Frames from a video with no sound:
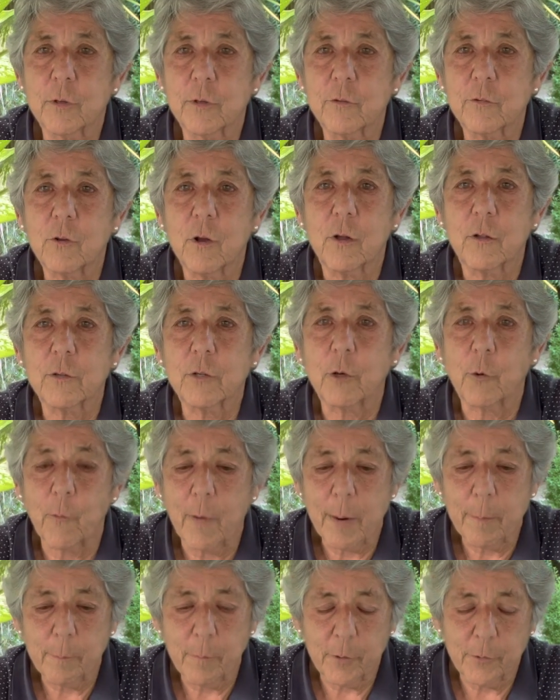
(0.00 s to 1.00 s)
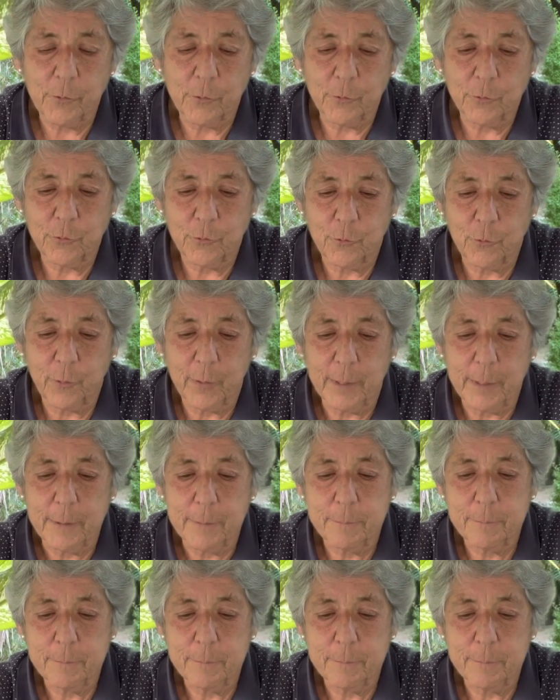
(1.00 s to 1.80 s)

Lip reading: It's called a grandmother's tree.